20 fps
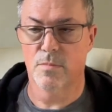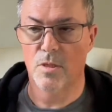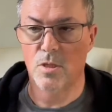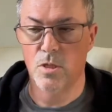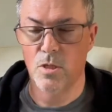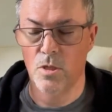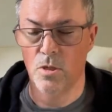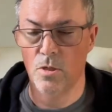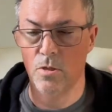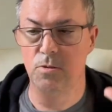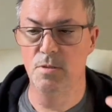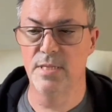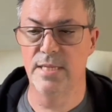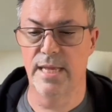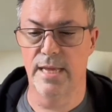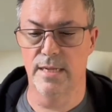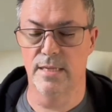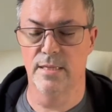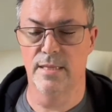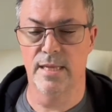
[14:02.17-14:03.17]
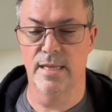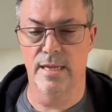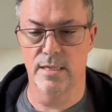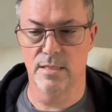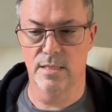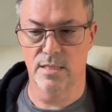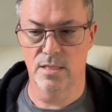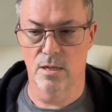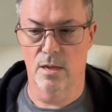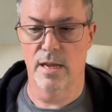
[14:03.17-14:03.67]
use that
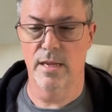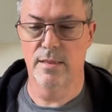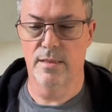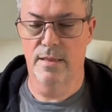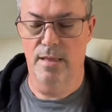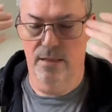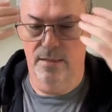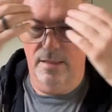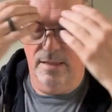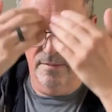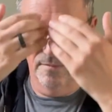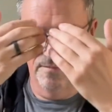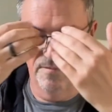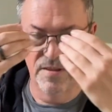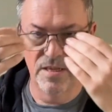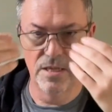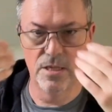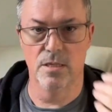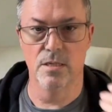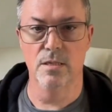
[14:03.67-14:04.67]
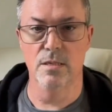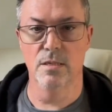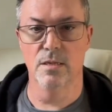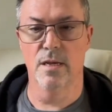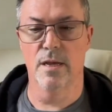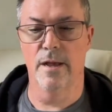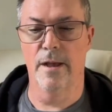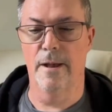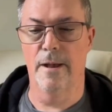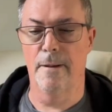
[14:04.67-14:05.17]
sight, that vision,
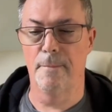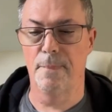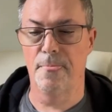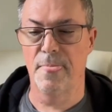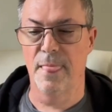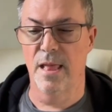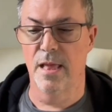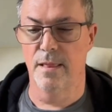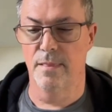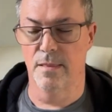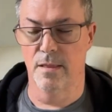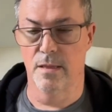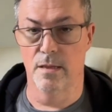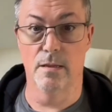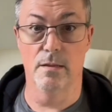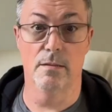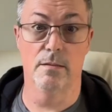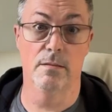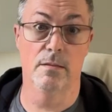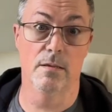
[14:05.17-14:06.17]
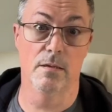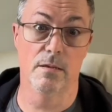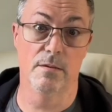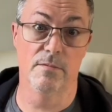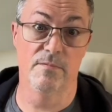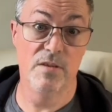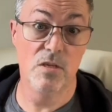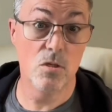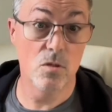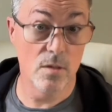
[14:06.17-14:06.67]
the
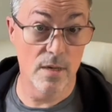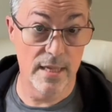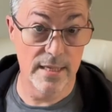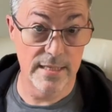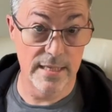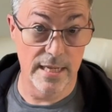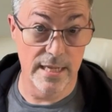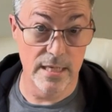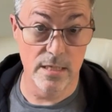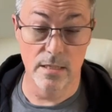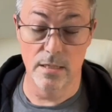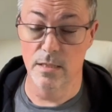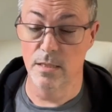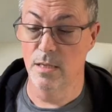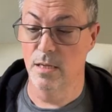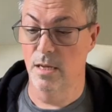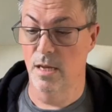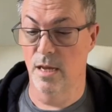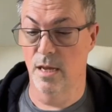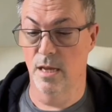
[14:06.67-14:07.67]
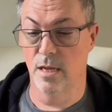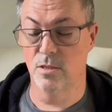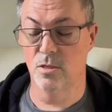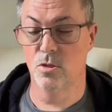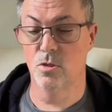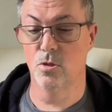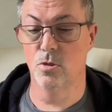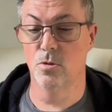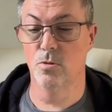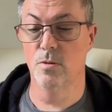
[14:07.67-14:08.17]
visualization,
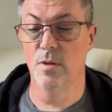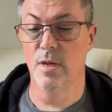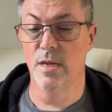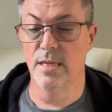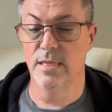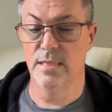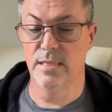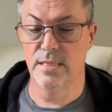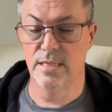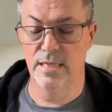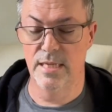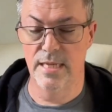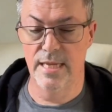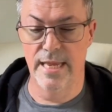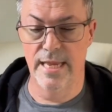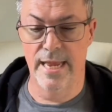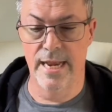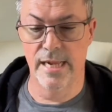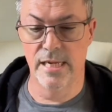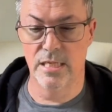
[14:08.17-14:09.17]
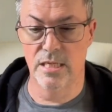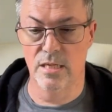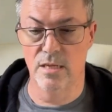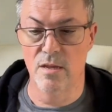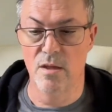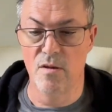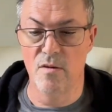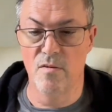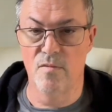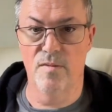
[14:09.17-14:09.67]
to see
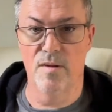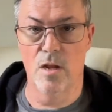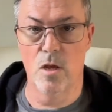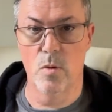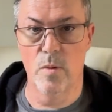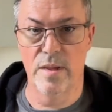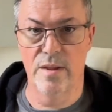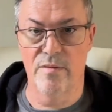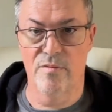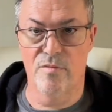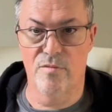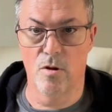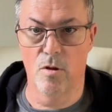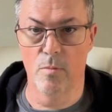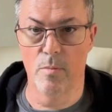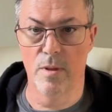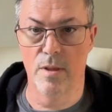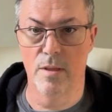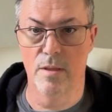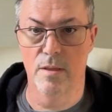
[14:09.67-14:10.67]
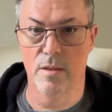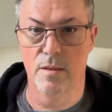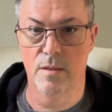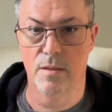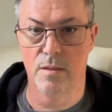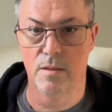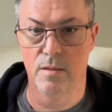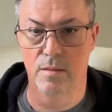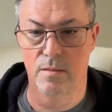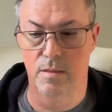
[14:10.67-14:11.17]
energy flowing from
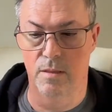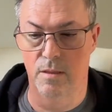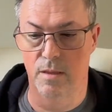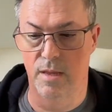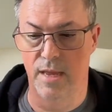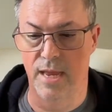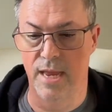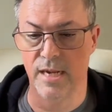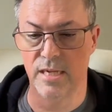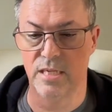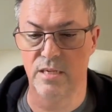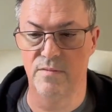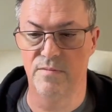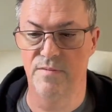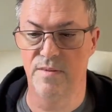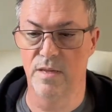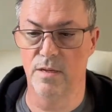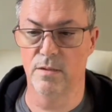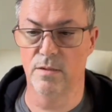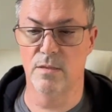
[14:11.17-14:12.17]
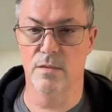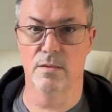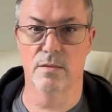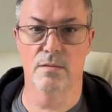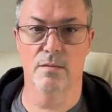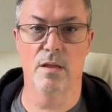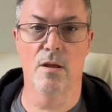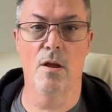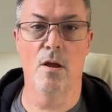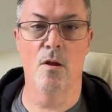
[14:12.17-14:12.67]
the energy field
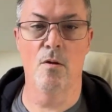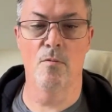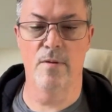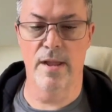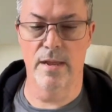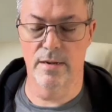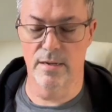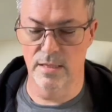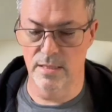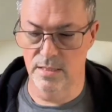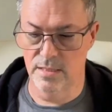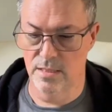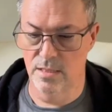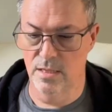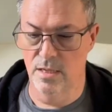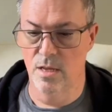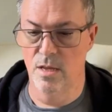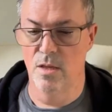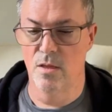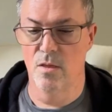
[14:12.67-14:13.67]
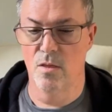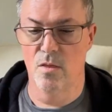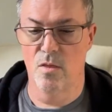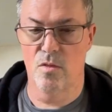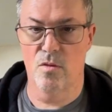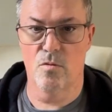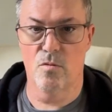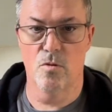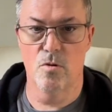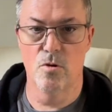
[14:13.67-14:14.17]
around us
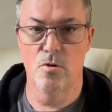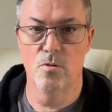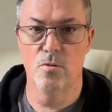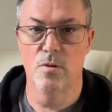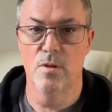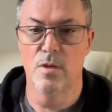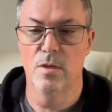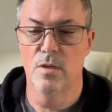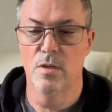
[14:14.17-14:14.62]
through